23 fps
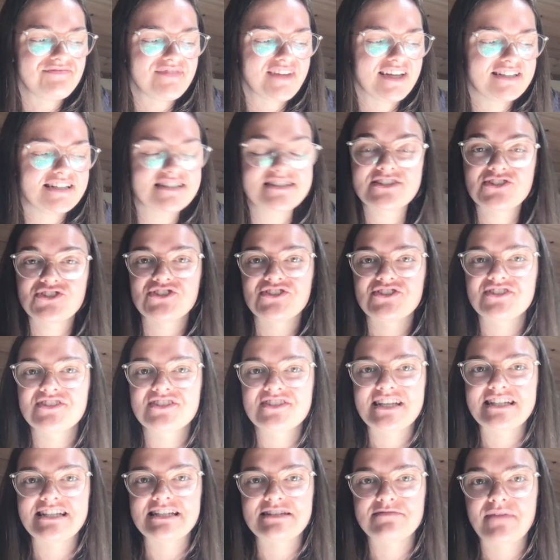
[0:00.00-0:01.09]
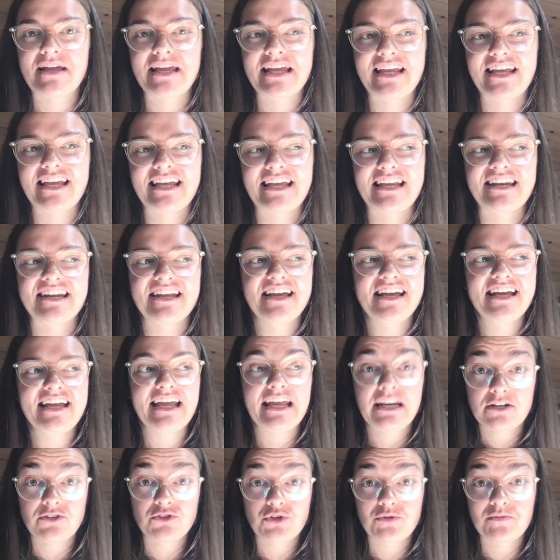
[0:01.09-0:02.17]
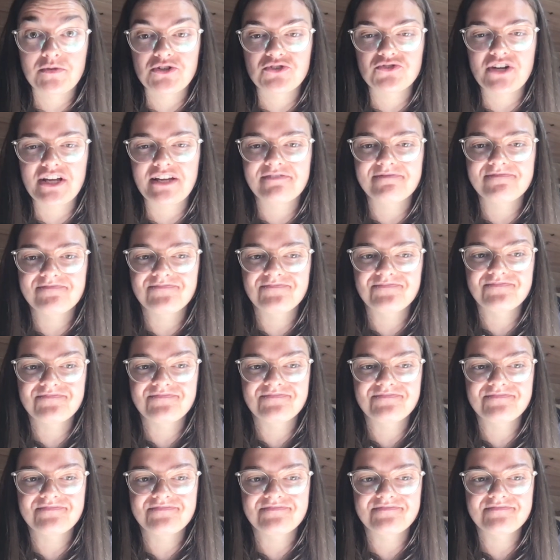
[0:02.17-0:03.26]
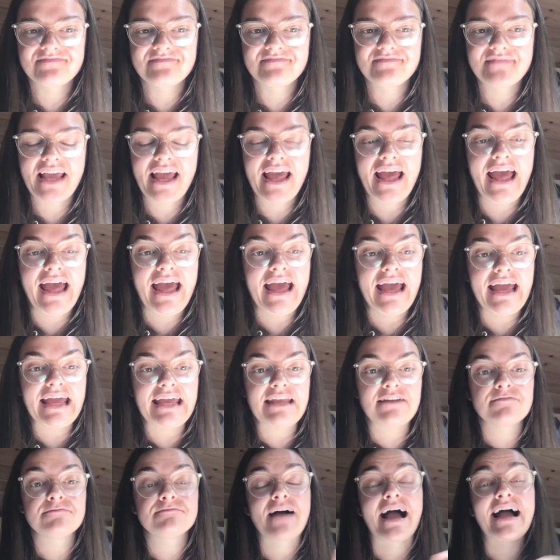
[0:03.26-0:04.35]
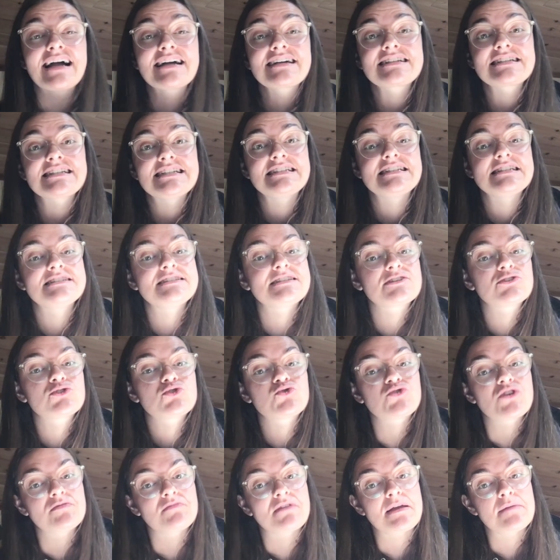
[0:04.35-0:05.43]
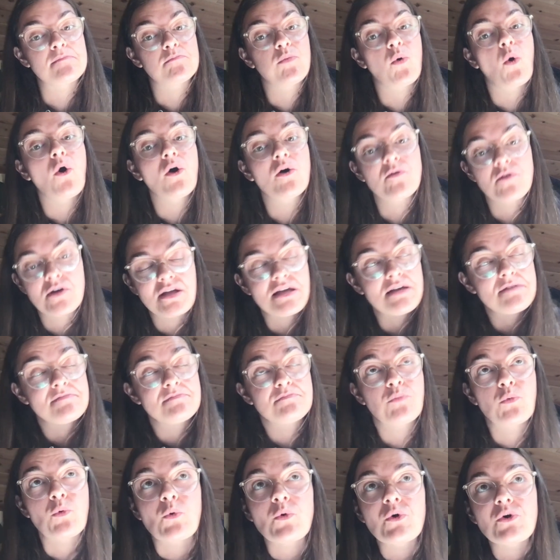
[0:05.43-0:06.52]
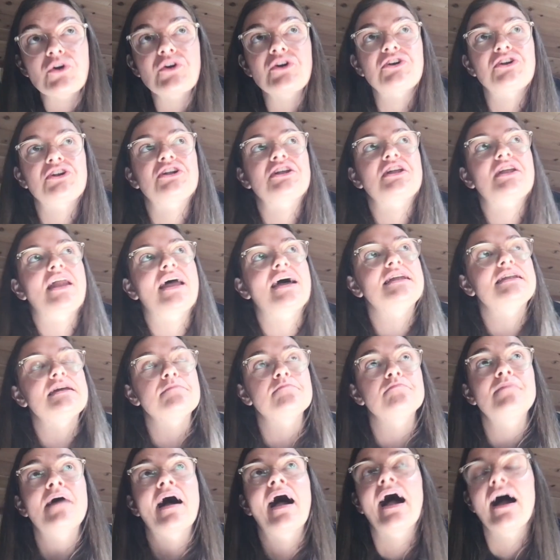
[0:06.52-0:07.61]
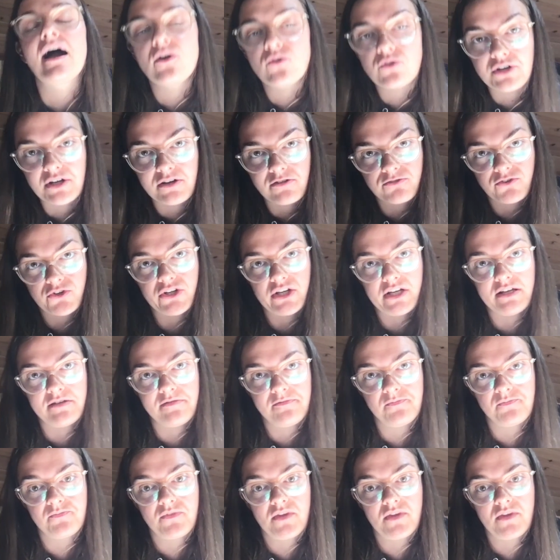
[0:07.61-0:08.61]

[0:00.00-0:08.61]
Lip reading: decisions that he's making in our documentary. In fact, it is extremely important and empowering for him.